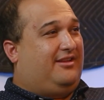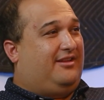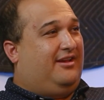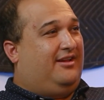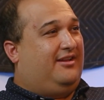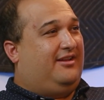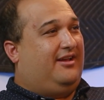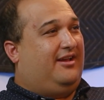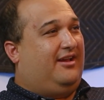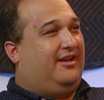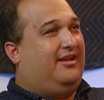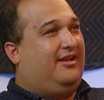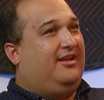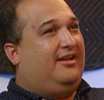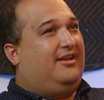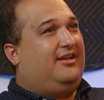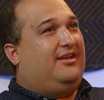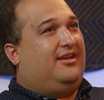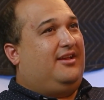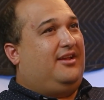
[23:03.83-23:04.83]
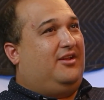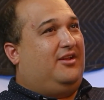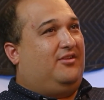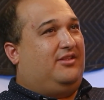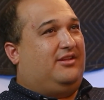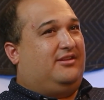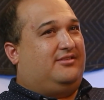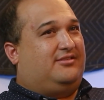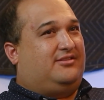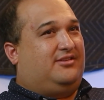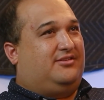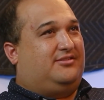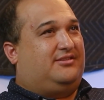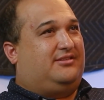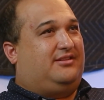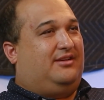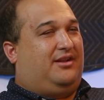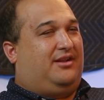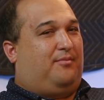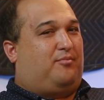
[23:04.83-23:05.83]
and uh, you know, there, there's
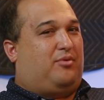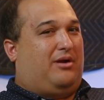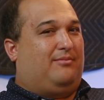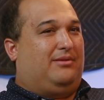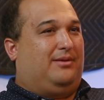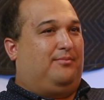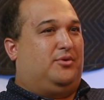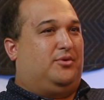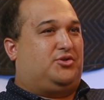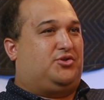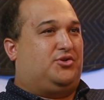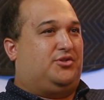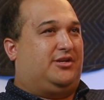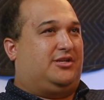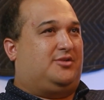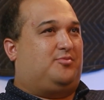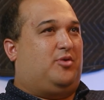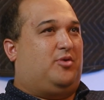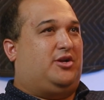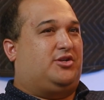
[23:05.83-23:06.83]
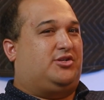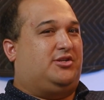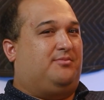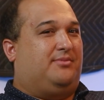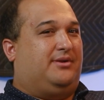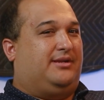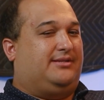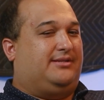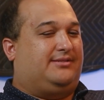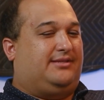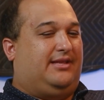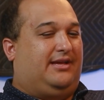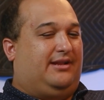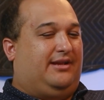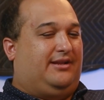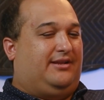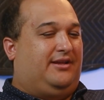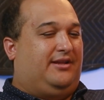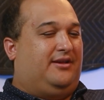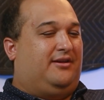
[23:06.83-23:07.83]
I'm gonna probably butcher the expression, but it's that
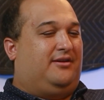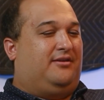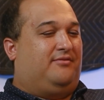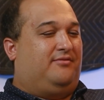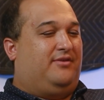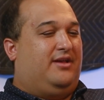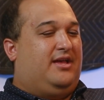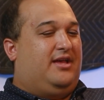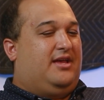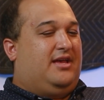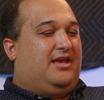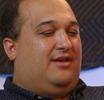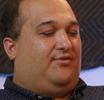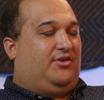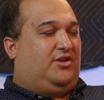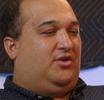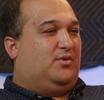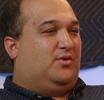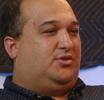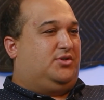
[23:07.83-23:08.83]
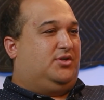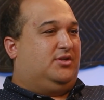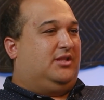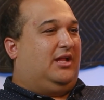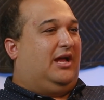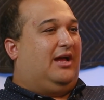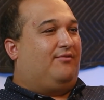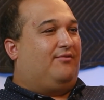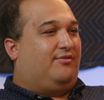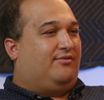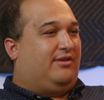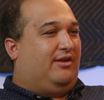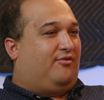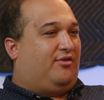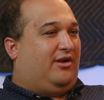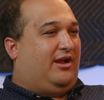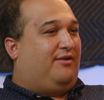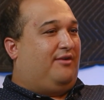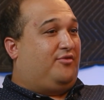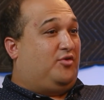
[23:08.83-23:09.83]
idea of if you do what you love, you
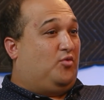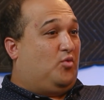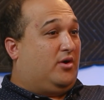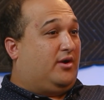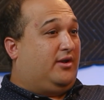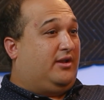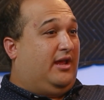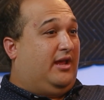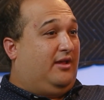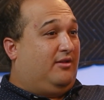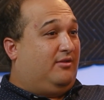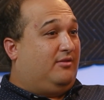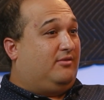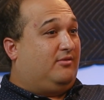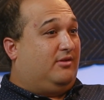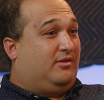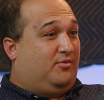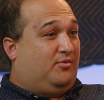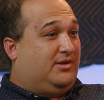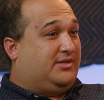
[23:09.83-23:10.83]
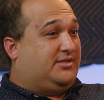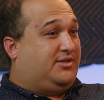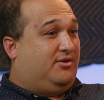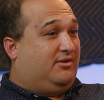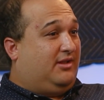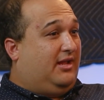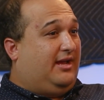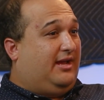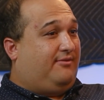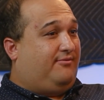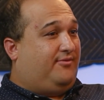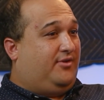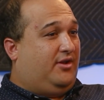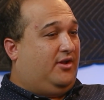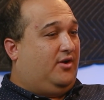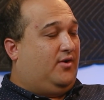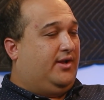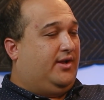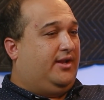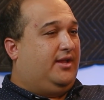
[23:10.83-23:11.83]
never have to work a day the rest of your life, mm-hmm. you
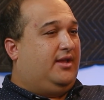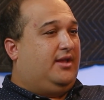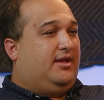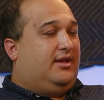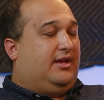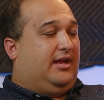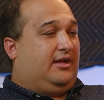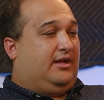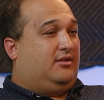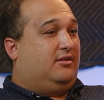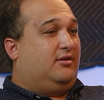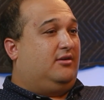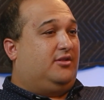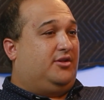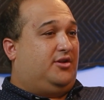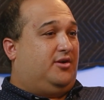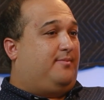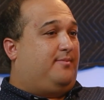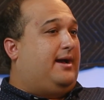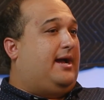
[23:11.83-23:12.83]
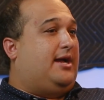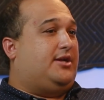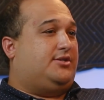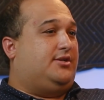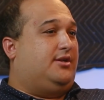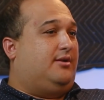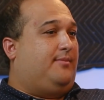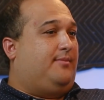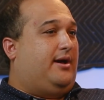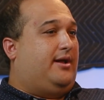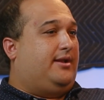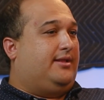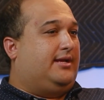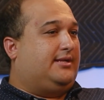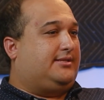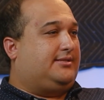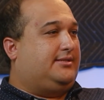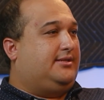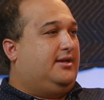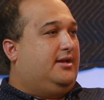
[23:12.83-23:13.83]
know, mm-hmm. and, and clearly you're passionate about it. And
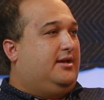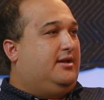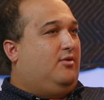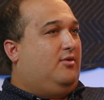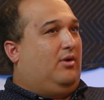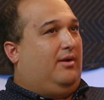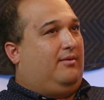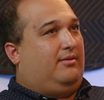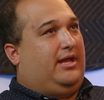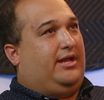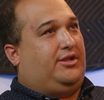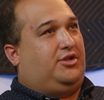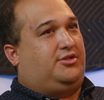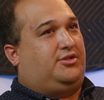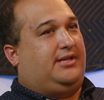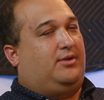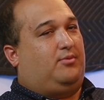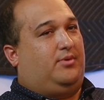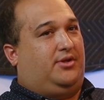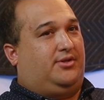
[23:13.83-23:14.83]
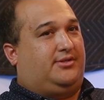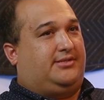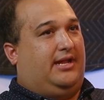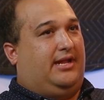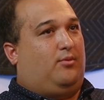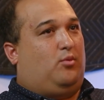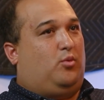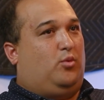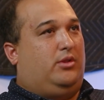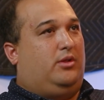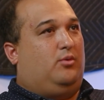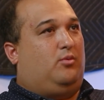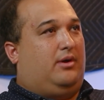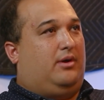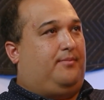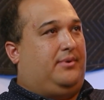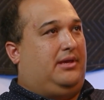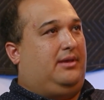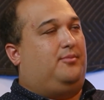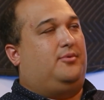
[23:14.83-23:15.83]
that's why I'm glad you said what you said. I really
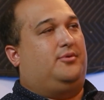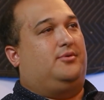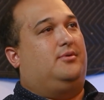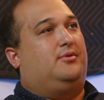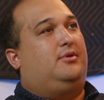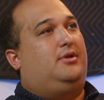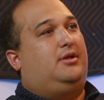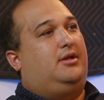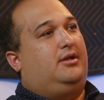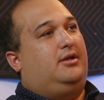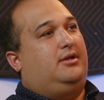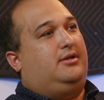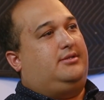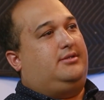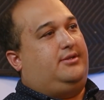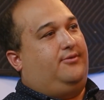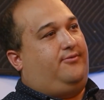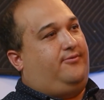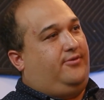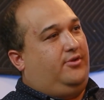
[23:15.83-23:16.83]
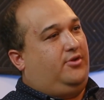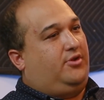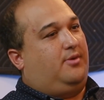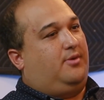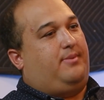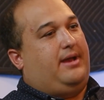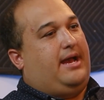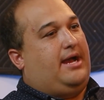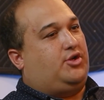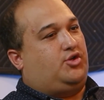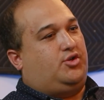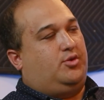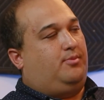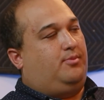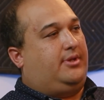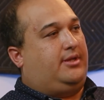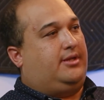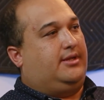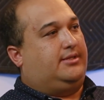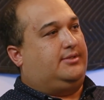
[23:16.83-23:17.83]
want people to feel your passion
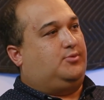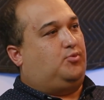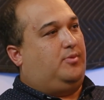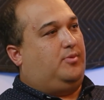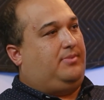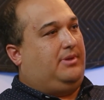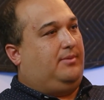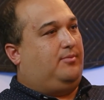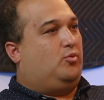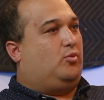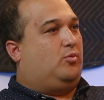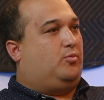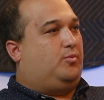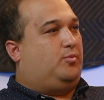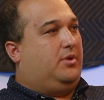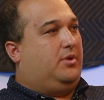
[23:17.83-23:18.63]
because when people